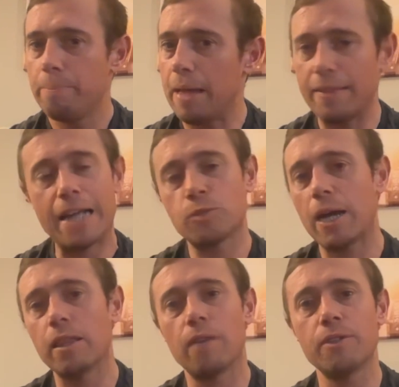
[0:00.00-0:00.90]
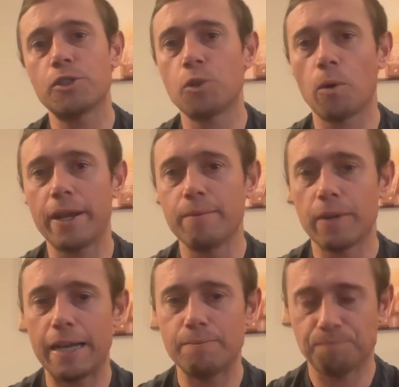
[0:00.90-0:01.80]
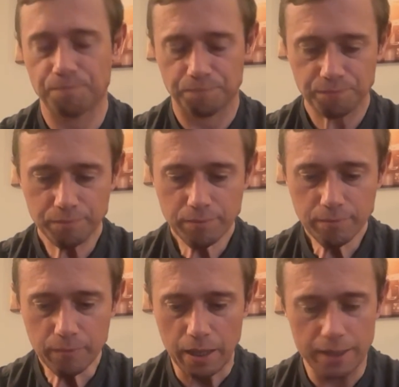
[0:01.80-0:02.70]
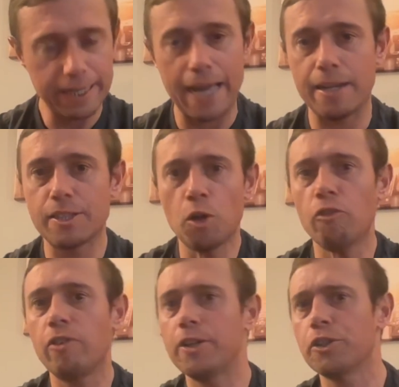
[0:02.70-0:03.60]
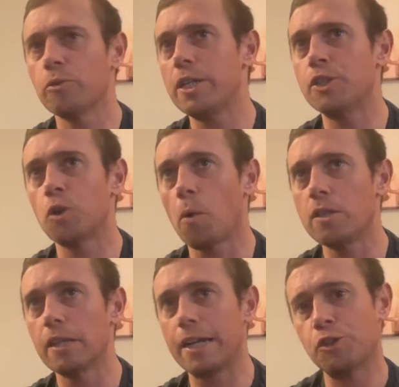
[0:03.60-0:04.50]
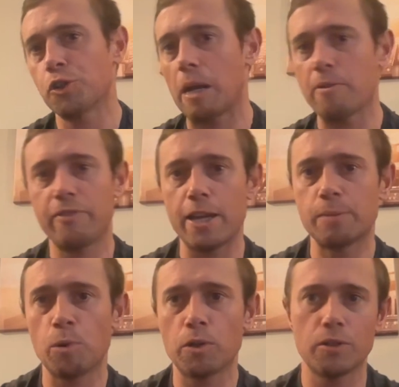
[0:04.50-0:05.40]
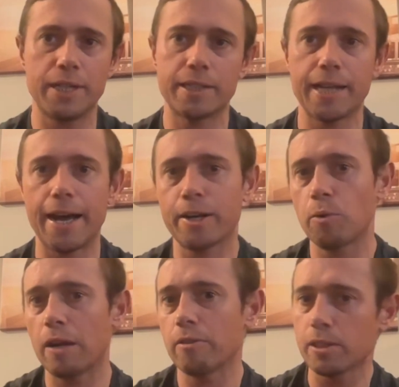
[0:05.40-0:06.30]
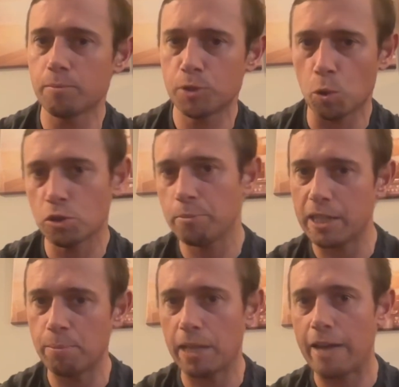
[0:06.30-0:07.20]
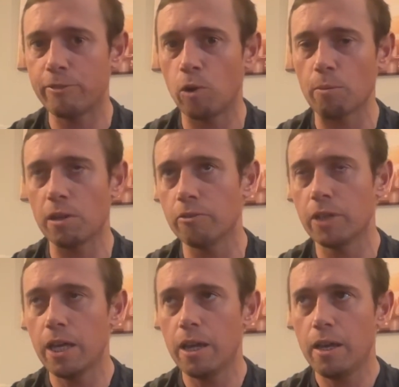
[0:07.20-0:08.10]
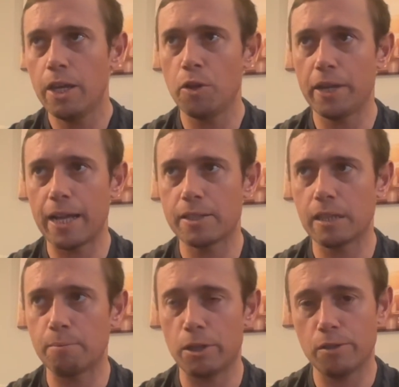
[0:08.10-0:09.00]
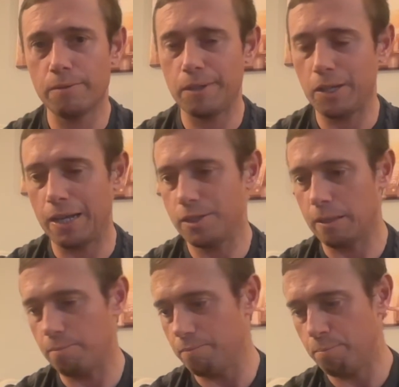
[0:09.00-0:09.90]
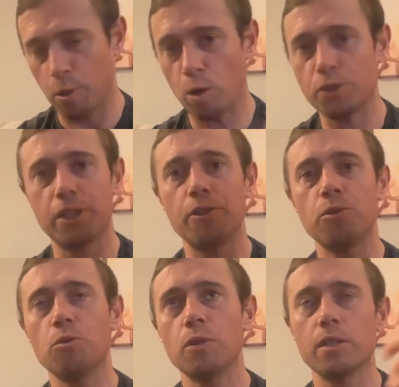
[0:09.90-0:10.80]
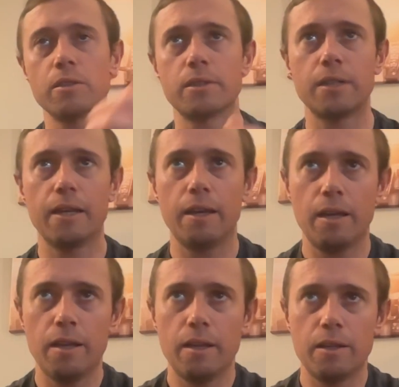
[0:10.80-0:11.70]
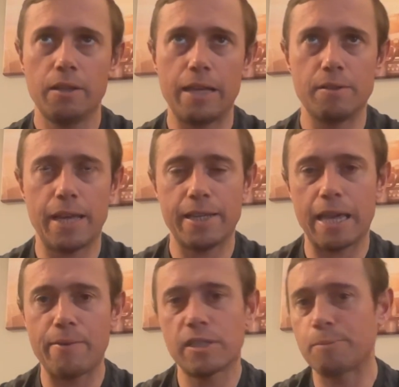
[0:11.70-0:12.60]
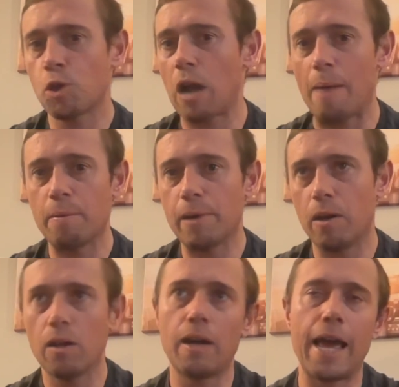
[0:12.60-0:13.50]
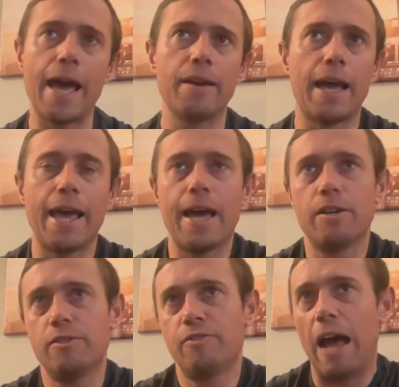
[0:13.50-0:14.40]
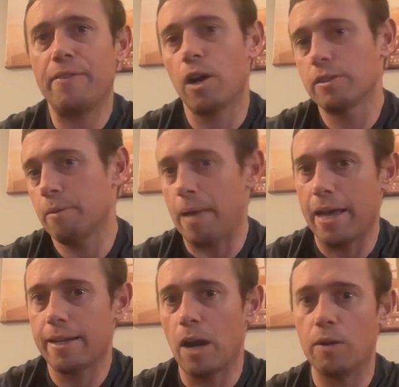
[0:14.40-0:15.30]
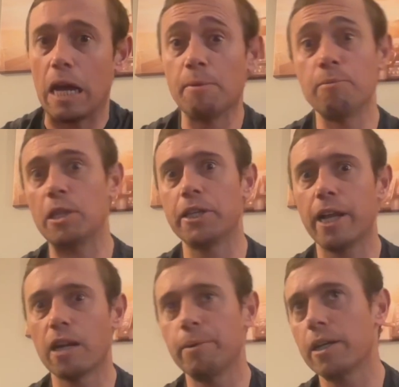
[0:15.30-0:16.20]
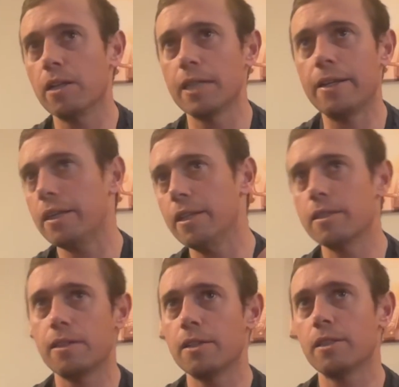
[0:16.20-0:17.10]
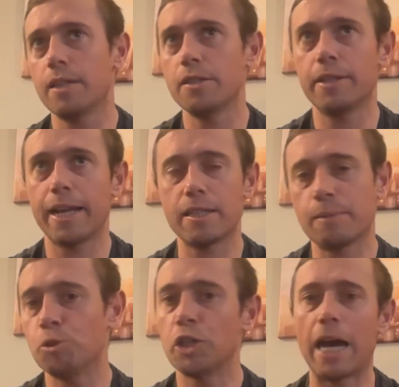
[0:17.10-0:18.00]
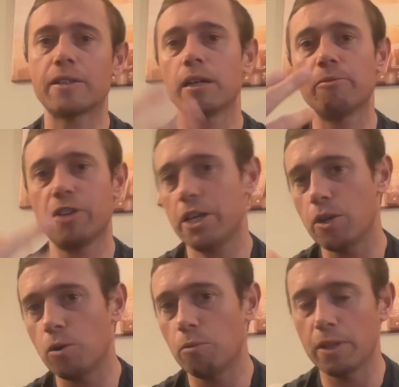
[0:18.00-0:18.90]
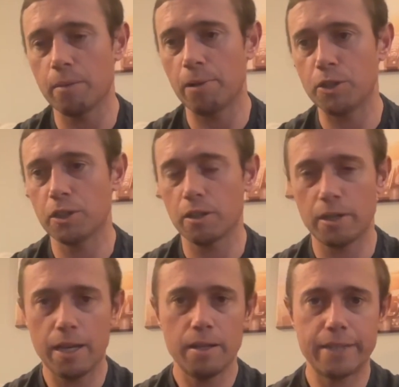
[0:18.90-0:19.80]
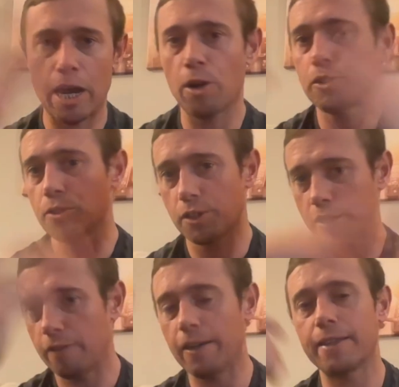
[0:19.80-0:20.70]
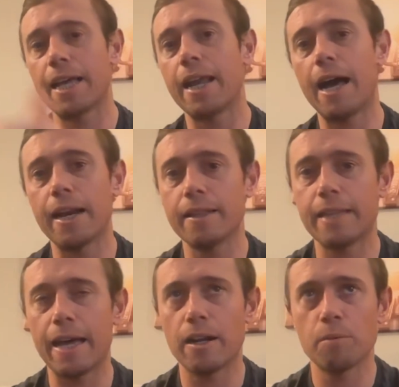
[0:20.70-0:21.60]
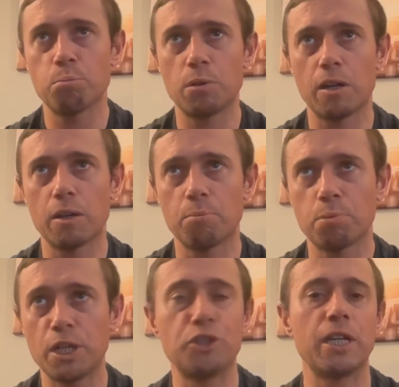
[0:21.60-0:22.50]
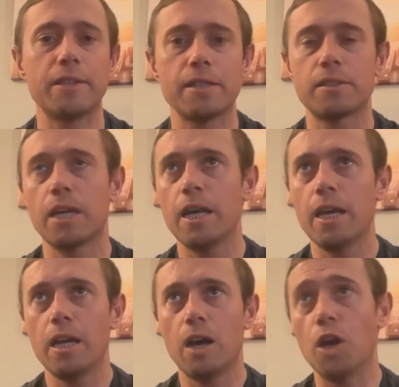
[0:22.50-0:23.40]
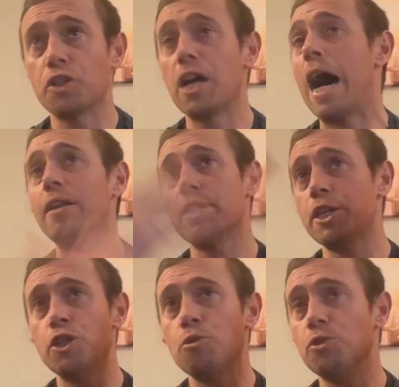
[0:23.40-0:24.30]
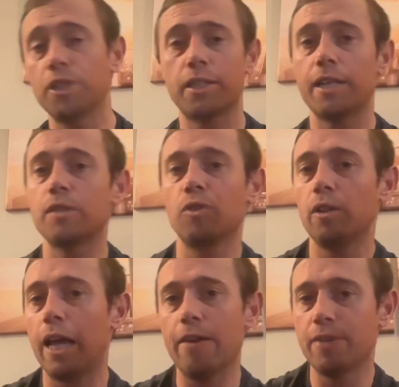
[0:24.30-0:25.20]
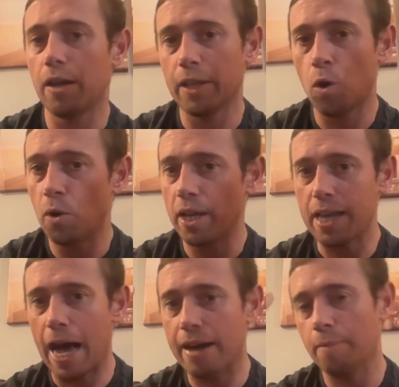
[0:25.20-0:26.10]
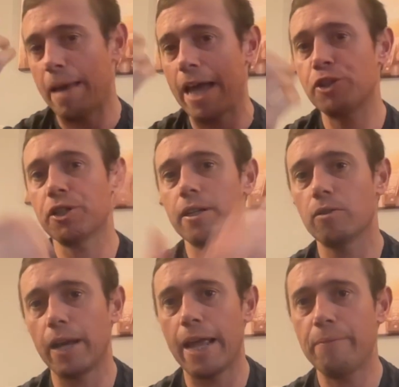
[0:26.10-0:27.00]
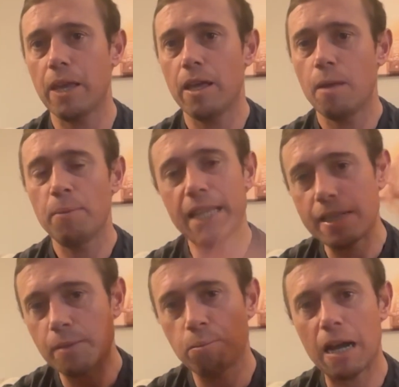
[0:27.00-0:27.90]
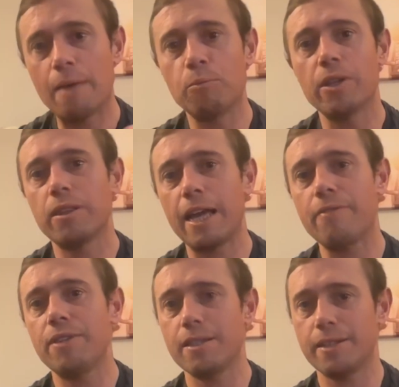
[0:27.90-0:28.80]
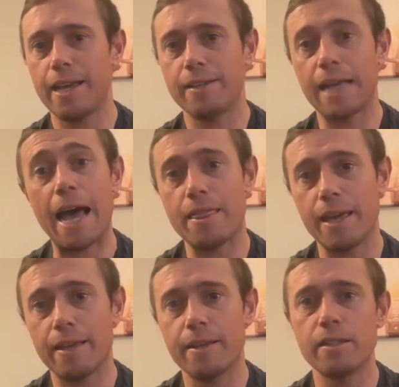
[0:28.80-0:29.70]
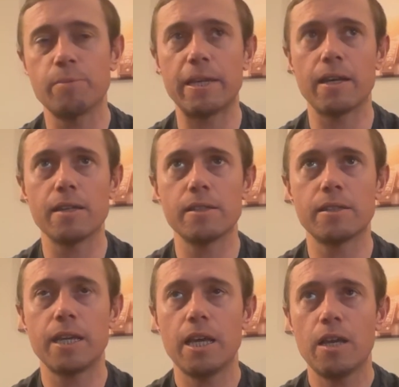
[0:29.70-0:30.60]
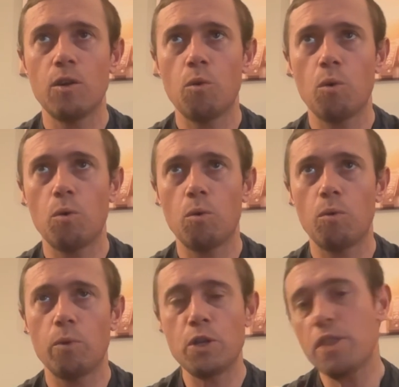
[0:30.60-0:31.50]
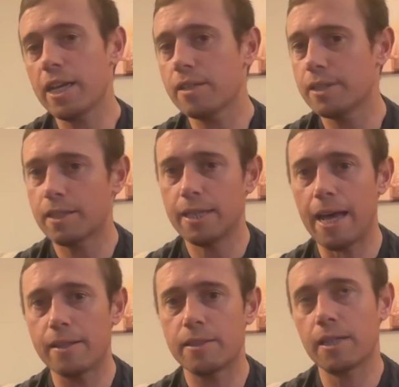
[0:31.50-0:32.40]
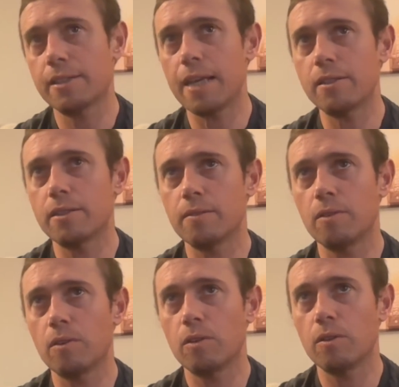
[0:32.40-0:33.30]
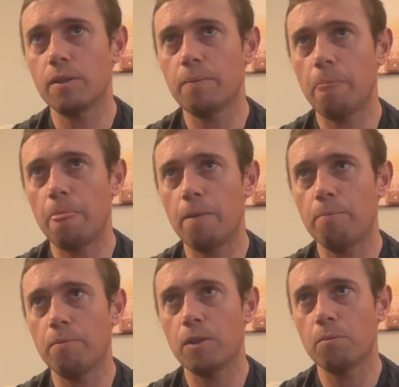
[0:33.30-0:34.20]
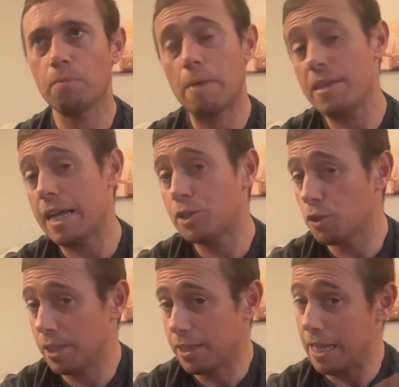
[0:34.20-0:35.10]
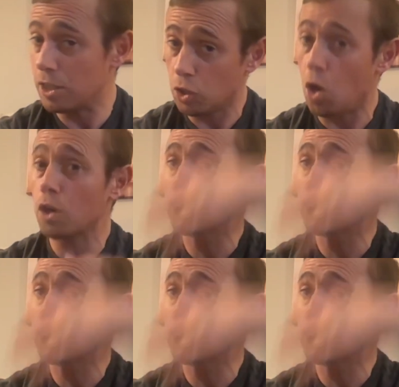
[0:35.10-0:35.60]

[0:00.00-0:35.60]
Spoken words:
And that's why I love the story, right? Because again, it's no fun to read stories on Instagram or Facebook or TikTok or whatever social media platform of, you got some person who was, they gave us some crap about, I had $5 in my bank account and I'm a millionaire because I did this, this, and this, and they got some jacked up video with a bunch of characters and stuff like that on it that are preaching this ungodly, huge, successful life. Now they own a yacht and a mansion, right? But that's the problem with life these days, I think, is because when you think of success, maybe that's your success long